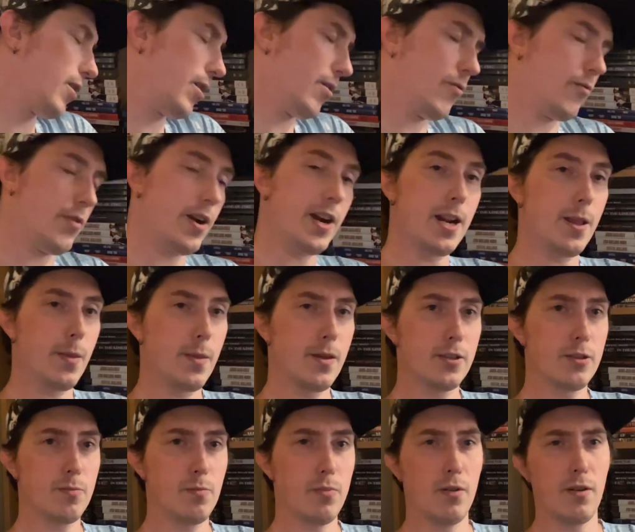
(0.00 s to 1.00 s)
and reading
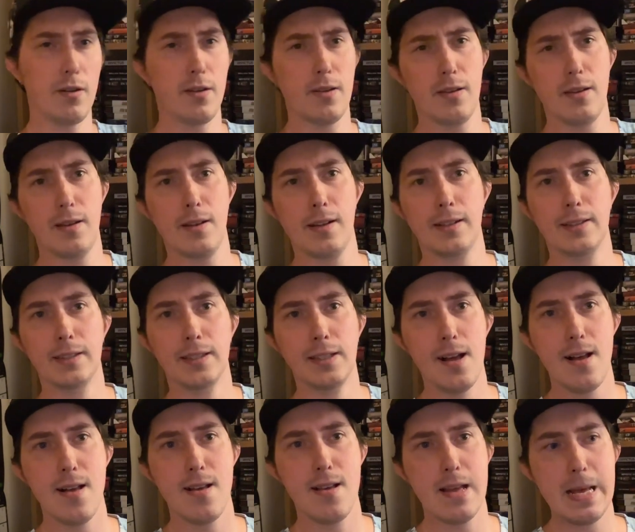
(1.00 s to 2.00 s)
this book.
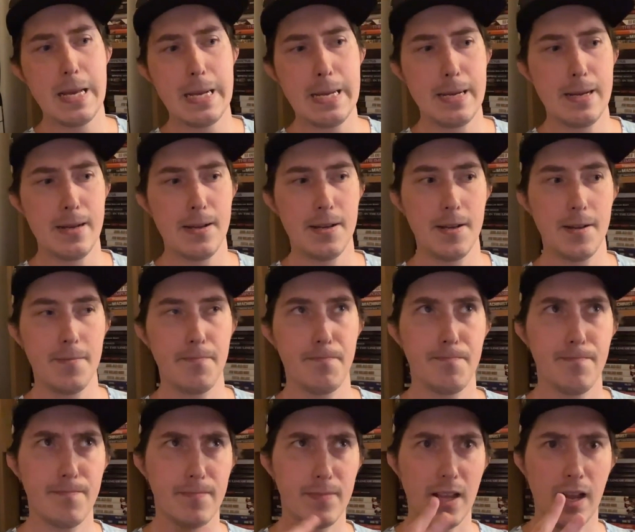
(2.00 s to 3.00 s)
Um,
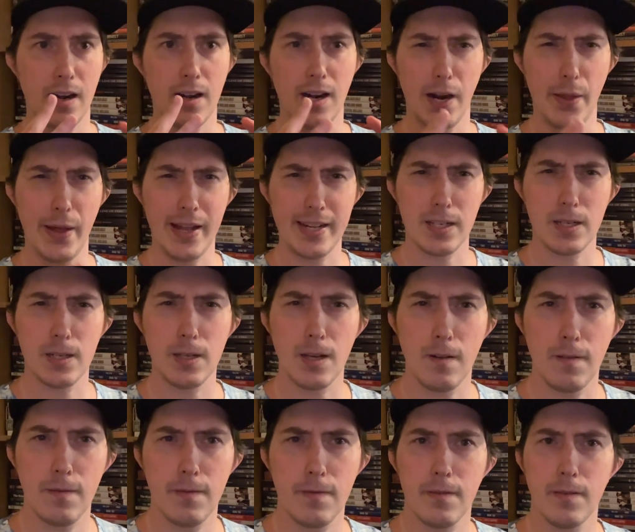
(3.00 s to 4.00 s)
a lot of that
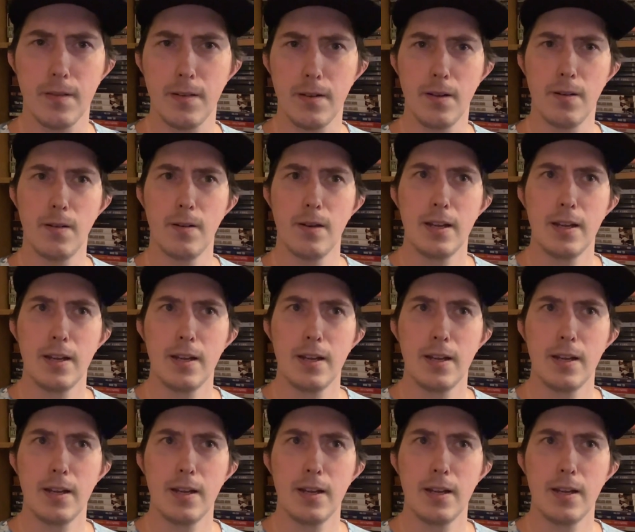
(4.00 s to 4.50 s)
stuff, you know.